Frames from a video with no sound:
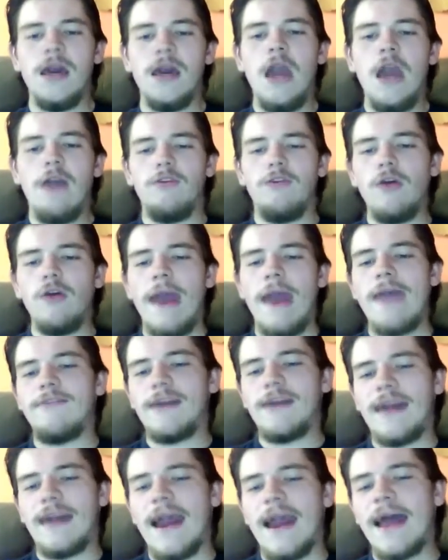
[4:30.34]
If you have a
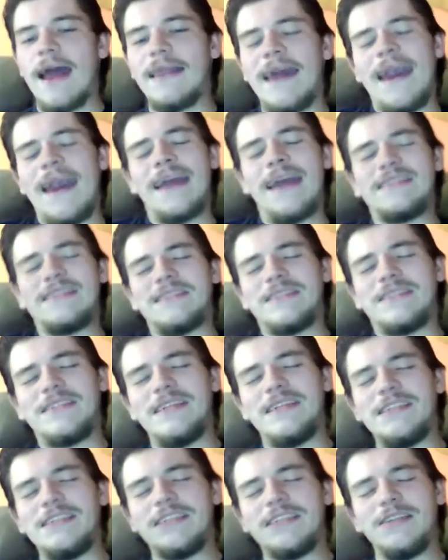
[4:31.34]
guy that has
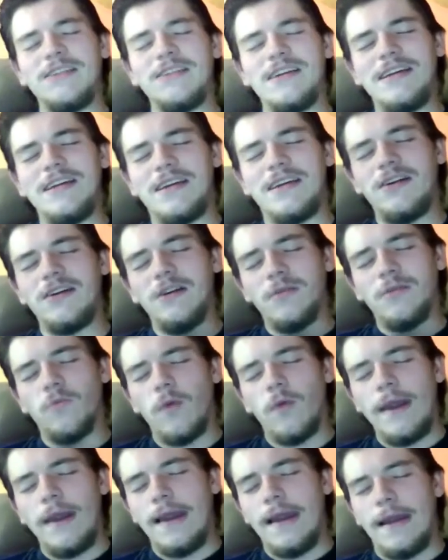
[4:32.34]
consistently good
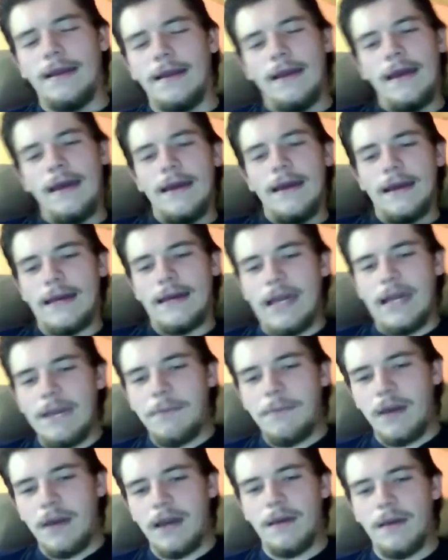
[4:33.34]
weed,
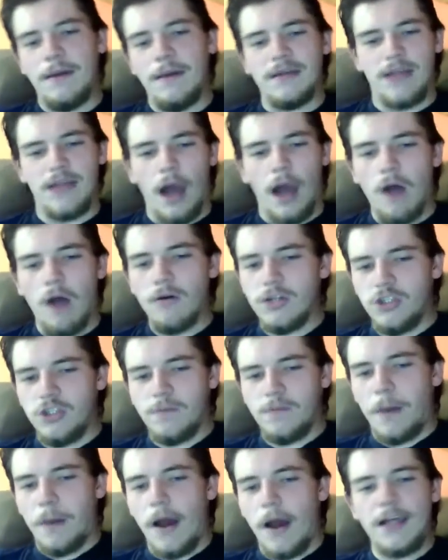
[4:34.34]
keep him as long as
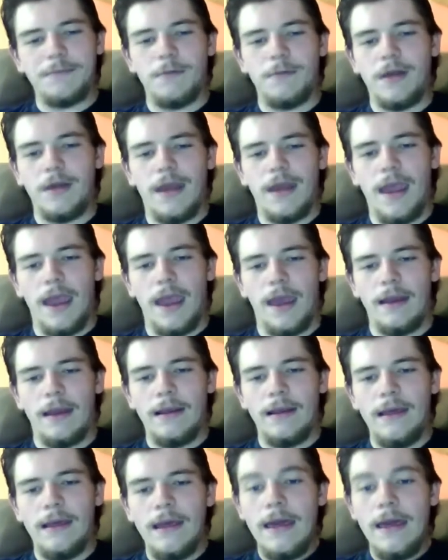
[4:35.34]
you possibly can.